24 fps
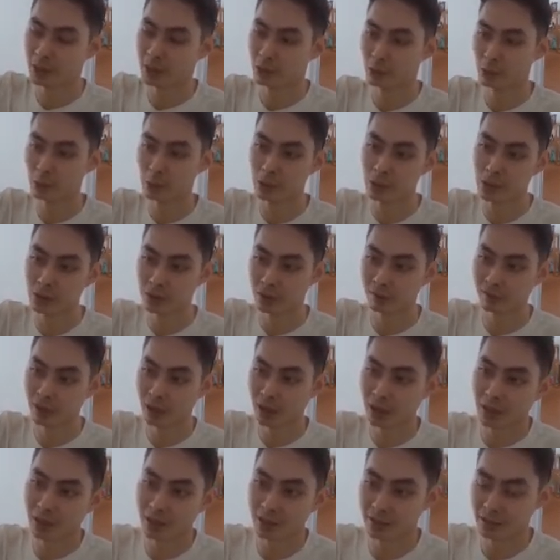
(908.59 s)
So each of the
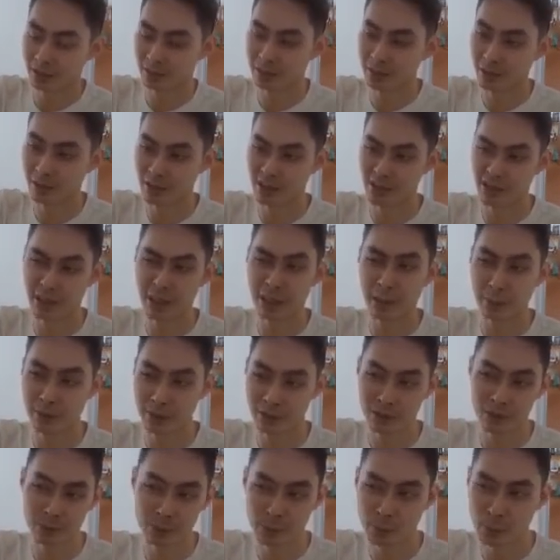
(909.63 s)
classes there is a
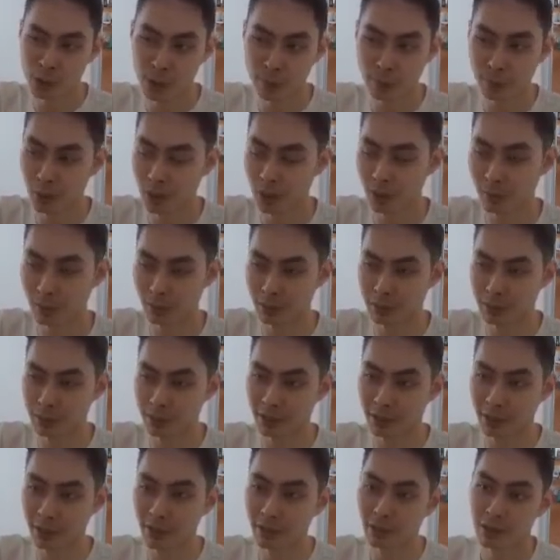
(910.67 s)
small probability
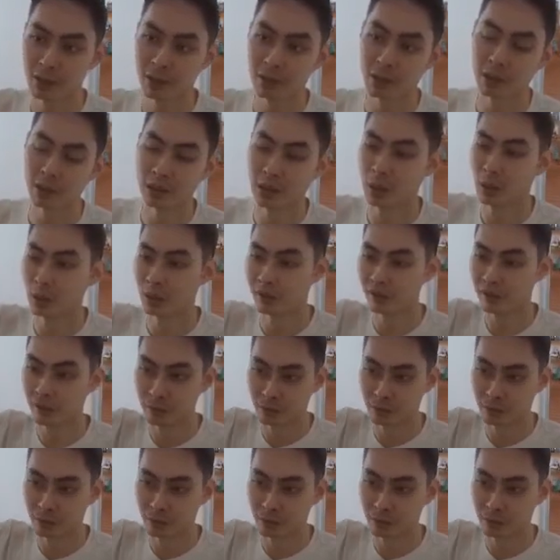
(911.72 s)
there and out of